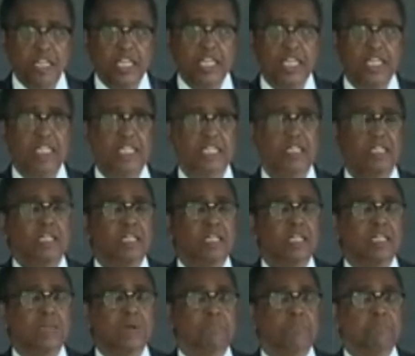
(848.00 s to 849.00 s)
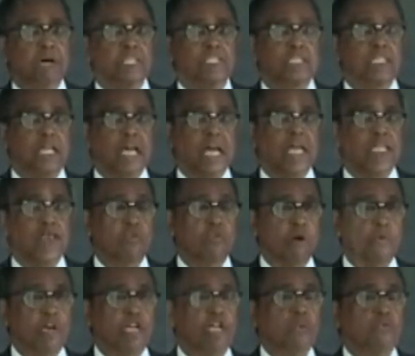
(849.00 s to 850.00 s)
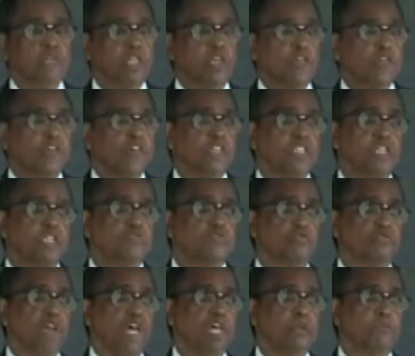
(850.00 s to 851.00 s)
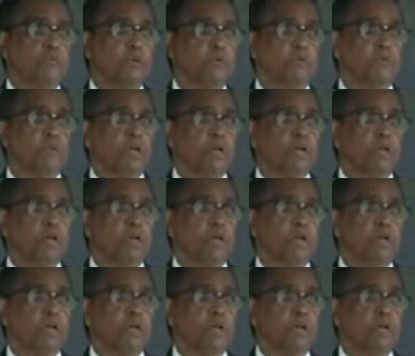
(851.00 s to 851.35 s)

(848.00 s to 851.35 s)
we need. But I think we're working with the university to try and